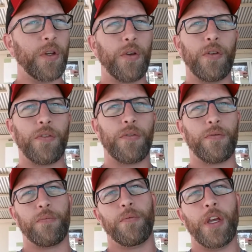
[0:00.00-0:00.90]

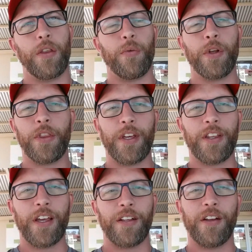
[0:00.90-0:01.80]
Because the one thing
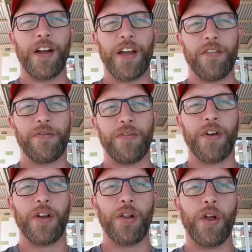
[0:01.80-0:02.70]
that I have
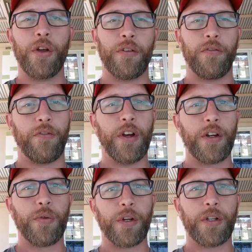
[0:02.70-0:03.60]
learned very
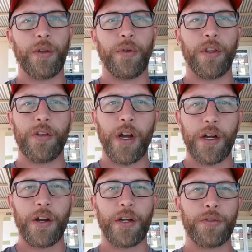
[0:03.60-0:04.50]
quickly with the
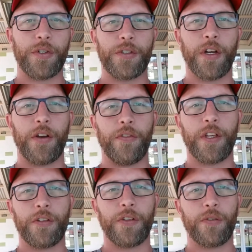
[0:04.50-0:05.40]
target archery side of
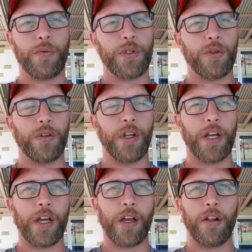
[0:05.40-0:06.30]
things is we shoot a
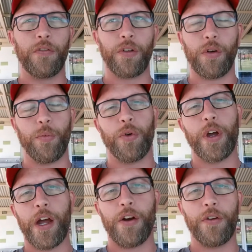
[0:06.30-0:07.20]
hell of a lot more
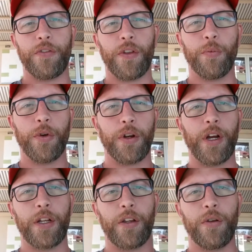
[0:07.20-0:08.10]
arrows than what
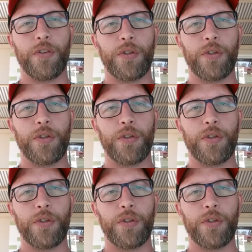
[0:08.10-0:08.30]
I did